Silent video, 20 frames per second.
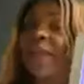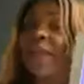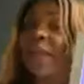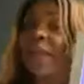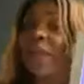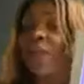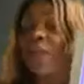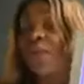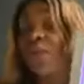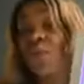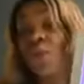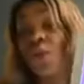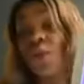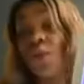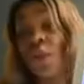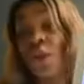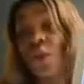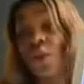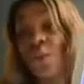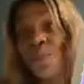and you've got
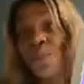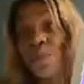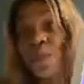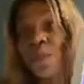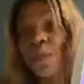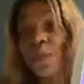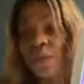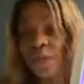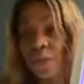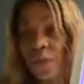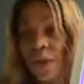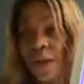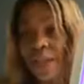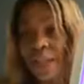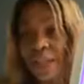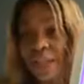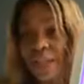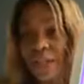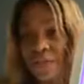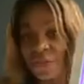low moods and high
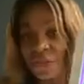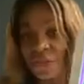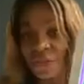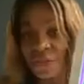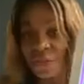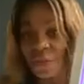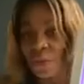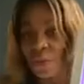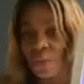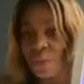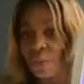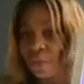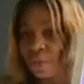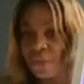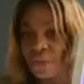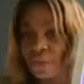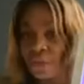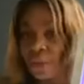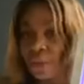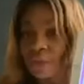energy, so you're more
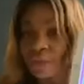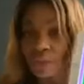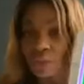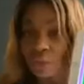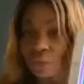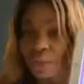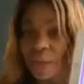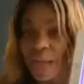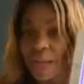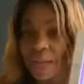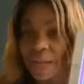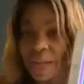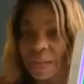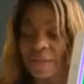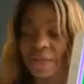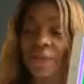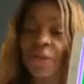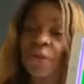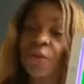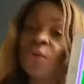stressed or
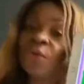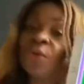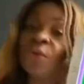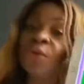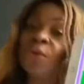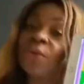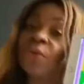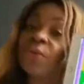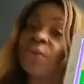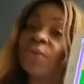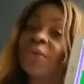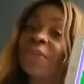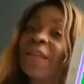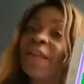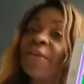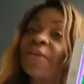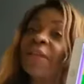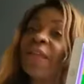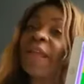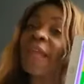panicked, or you're
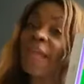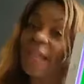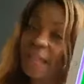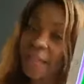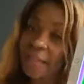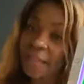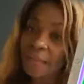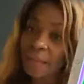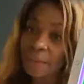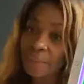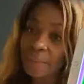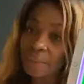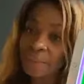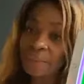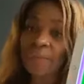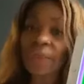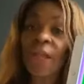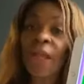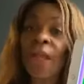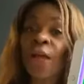down here,
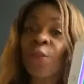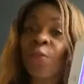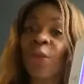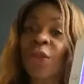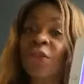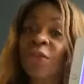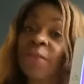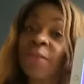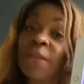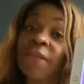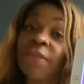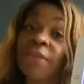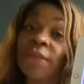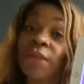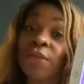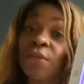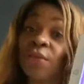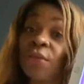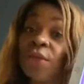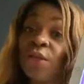which means
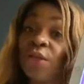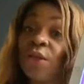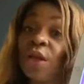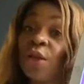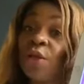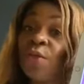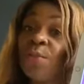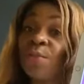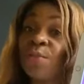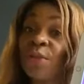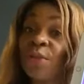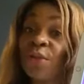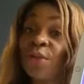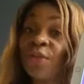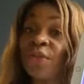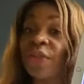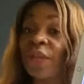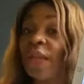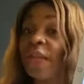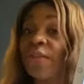that you're low
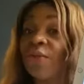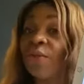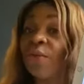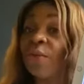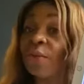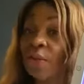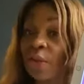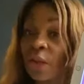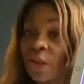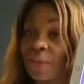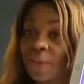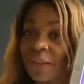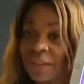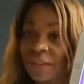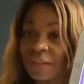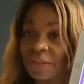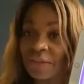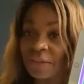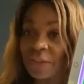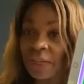mood and you're low
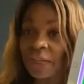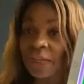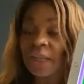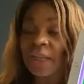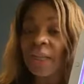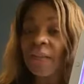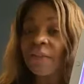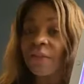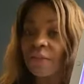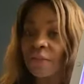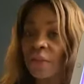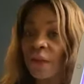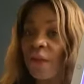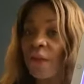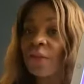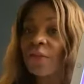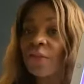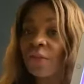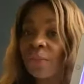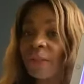energy,
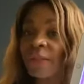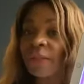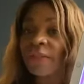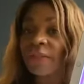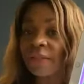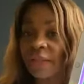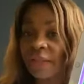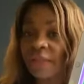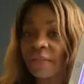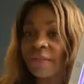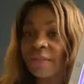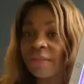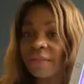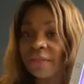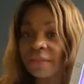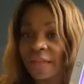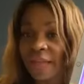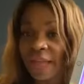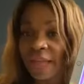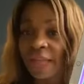start doing things
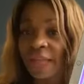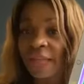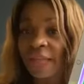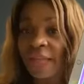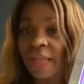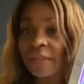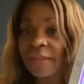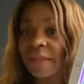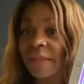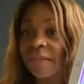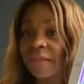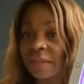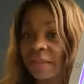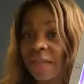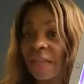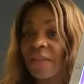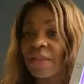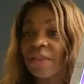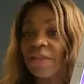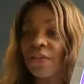today that's
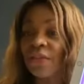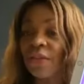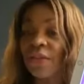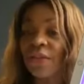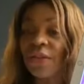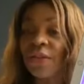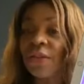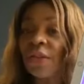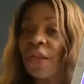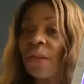going to